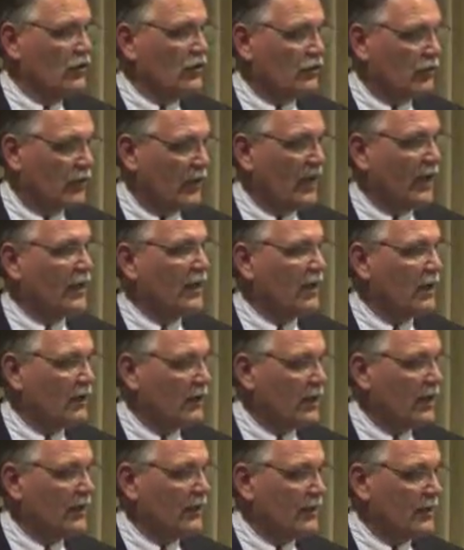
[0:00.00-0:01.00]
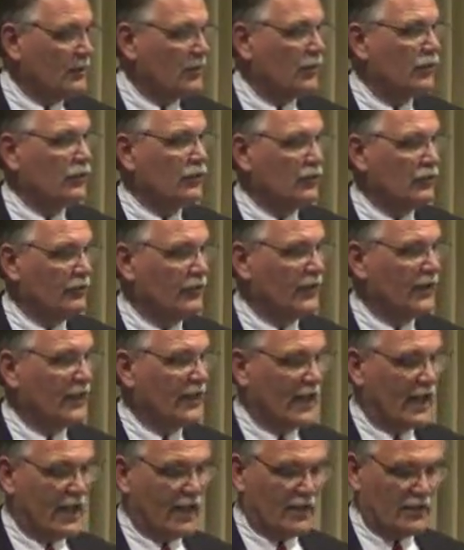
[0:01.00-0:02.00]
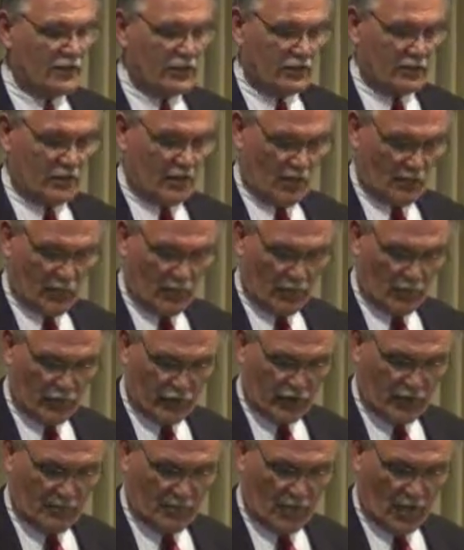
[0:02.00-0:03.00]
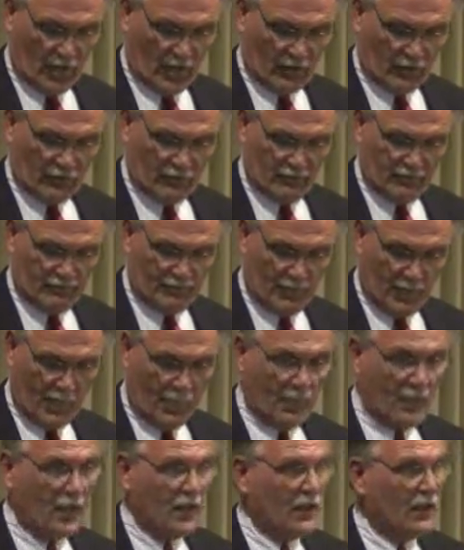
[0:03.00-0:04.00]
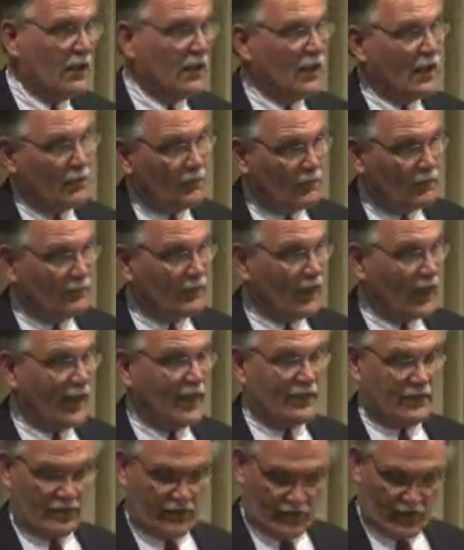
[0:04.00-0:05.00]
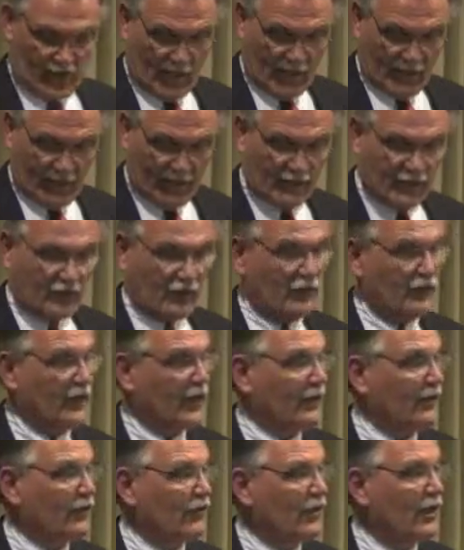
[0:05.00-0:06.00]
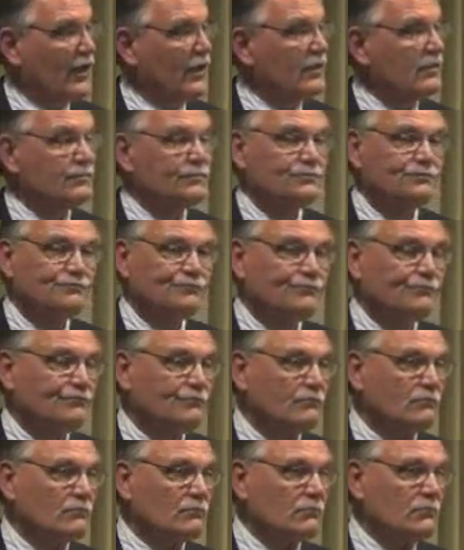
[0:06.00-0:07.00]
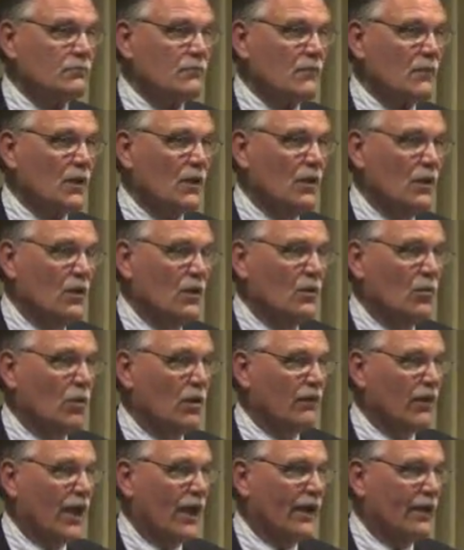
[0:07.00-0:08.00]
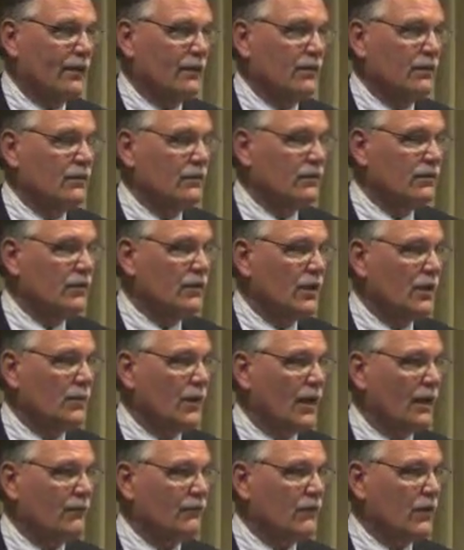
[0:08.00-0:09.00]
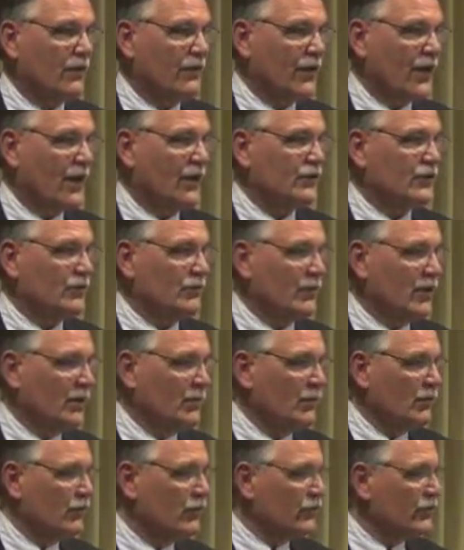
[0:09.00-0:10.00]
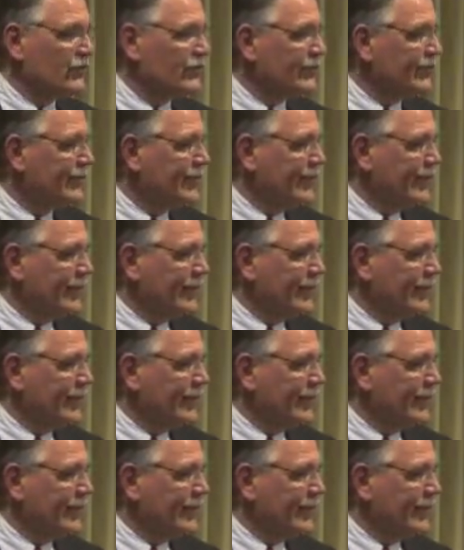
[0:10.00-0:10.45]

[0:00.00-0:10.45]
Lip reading: create our and improve and enhance our membership model. I'm glad to say that's turned out great. We've added about 1,000 members,